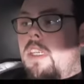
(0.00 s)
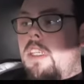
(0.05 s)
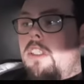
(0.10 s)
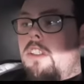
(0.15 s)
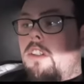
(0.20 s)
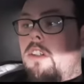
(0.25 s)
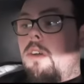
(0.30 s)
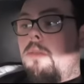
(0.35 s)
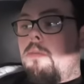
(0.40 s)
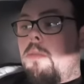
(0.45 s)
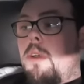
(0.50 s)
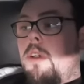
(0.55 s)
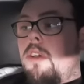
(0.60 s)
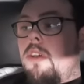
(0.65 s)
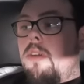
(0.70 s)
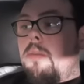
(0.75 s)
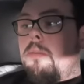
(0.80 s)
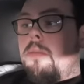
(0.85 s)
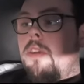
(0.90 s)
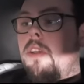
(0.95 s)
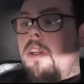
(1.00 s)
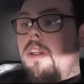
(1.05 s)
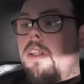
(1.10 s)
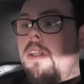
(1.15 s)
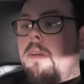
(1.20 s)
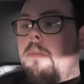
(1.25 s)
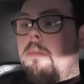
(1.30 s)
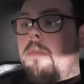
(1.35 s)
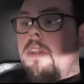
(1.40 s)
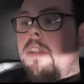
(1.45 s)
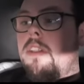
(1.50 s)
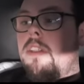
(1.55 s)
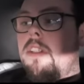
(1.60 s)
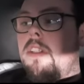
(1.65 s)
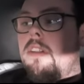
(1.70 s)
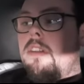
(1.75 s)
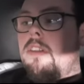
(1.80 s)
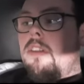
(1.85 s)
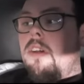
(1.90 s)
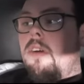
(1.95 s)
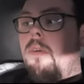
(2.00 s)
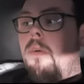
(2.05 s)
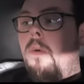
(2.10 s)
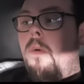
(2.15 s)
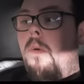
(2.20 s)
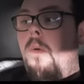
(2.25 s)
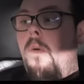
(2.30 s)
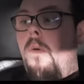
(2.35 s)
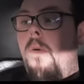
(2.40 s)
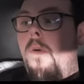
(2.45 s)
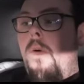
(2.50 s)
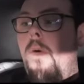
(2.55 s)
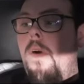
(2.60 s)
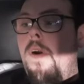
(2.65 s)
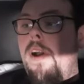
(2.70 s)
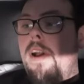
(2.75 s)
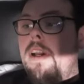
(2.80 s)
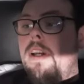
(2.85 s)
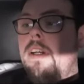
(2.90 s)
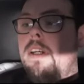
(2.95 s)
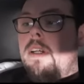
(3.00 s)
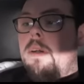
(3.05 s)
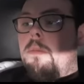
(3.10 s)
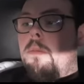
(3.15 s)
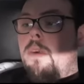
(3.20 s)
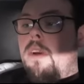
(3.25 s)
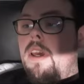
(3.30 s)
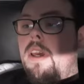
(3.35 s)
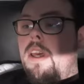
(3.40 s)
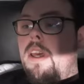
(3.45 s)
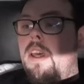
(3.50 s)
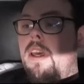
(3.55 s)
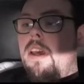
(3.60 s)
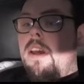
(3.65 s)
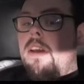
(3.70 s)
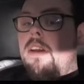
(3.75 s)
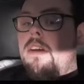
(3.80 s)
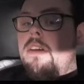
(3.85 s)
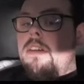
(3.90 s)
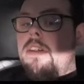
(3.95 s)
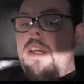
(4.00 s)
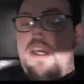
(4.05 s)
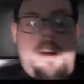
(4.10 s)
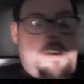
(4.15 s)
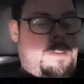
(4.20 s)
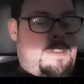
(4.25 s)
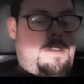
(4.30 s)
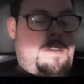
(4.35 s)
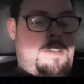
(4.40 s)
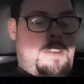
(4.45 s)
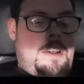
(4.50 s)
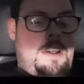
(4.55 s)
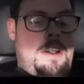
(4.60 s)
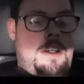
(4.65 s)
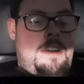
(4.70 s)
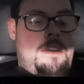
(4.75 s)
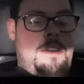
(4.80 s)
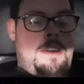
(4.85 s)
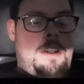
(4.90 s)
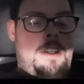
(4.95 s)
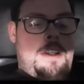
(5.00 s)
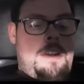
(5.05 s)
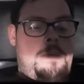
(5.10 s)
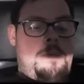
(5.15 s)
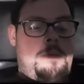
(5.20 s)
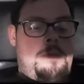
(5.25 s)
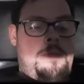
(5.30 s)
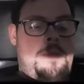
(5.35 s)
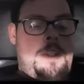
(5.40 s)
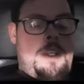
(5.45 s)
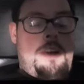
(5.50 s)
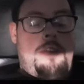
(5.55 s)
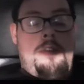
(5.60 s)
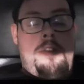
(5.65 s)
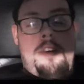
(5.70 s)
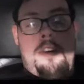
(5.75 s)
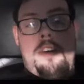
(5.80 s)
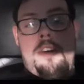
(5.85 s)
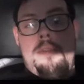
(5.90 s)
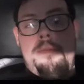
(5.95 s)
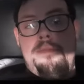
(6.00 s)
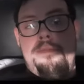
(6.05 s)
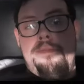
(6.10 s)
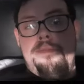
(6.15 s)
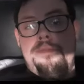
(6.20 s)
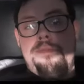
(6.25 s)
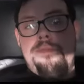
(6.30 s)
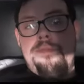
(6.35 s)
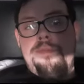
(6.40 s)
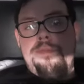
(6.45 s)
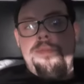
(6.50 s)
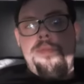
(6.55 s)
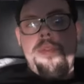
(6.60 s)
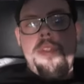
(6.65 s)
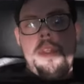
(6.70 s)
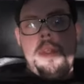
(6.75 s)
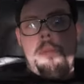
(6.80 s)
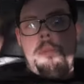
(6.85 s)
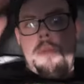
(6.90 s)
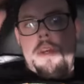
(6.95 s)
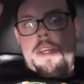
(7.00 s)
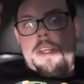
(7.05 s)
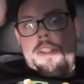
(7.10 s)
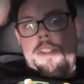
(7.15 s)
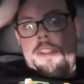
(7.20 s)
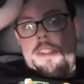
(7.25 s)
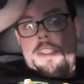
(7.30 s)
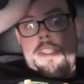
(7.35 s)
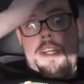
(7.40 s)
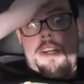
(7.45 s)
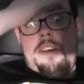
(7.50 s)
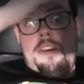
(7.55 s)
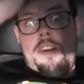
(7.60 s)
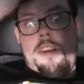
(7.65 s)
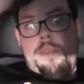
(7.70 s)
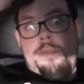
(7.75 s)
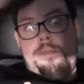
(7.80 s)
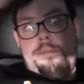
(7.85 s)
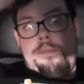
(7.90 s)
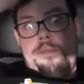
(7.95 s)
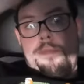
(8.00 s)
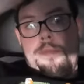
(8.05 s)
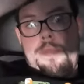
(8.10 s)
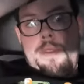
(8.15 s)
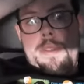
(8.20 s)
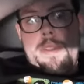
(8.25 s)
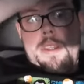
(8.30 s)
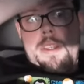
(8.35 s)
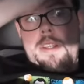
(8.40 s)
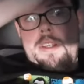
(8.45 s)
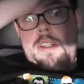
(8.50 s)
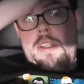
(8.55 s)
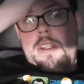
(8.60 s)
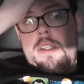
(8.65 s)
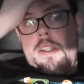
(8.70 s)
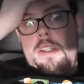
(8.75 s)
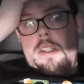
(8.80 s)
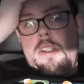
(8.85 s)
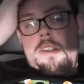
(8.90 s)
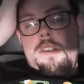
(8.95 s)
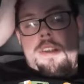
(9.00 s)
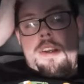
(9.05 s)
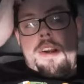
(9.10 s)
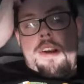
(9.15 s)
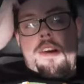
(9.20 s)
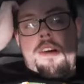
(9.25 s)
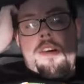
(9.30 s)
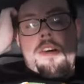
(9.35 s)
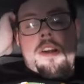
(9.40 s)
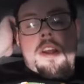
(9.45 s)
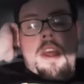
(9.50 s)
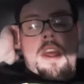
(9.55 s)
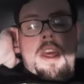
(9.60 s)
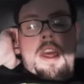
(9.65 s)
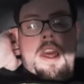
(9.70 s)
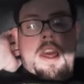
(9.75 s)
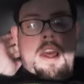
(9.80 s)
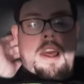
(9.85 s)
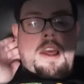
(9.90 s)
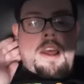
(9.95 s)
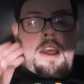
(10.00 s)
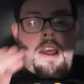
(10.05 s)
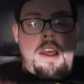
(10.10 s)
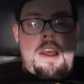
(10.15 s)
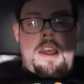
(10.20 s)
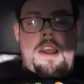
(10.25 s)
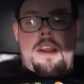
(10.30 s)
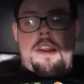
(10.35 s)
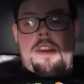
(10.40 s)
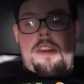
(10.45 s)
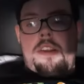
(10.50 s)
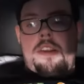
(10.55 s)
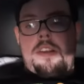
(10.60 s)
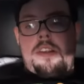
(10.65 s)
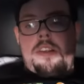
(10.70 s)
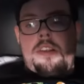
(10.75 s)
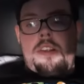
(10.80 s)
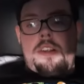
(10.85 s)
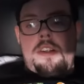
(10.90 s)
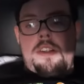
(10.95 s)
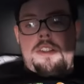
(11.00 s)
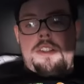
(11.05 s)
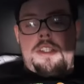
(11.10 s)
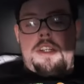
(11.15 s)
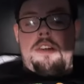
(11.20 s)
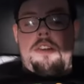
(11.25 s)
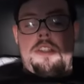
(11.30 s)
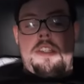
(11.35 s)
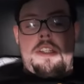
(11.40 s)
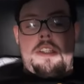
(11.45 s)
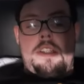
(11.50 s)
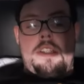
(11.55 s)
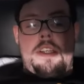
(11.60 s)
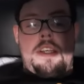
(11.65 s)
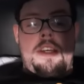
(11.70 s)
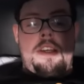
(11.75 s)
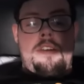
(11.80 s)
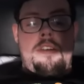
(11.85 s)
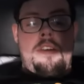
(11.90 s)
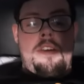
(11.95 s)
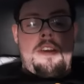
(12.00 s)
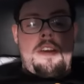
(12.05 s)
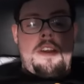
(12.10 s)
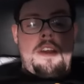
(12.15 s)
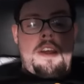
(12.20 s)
And it's going pretty good, I'm 19 minutes in, so. But yeah, I got dinner for me and Sarah there, and Sarah's little thing.